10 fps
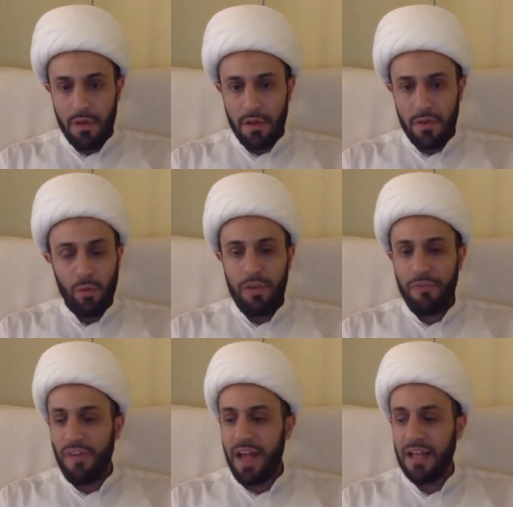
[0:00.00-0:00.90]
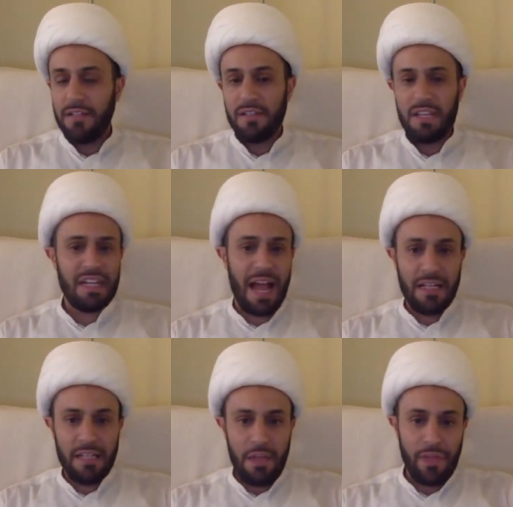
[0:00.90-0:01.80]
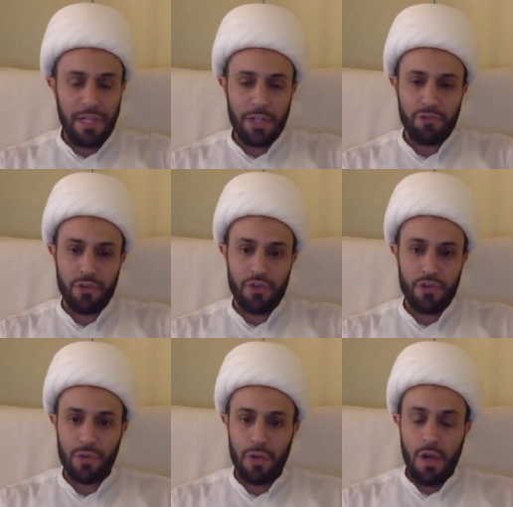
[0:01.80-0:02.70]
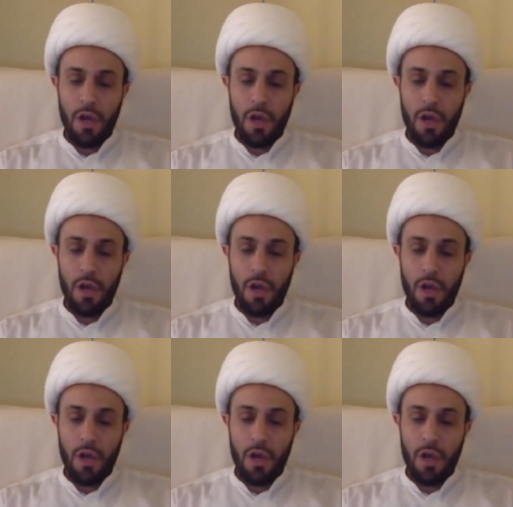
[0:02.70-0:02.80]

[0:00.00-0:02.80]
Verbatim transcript: that we find in hadith literature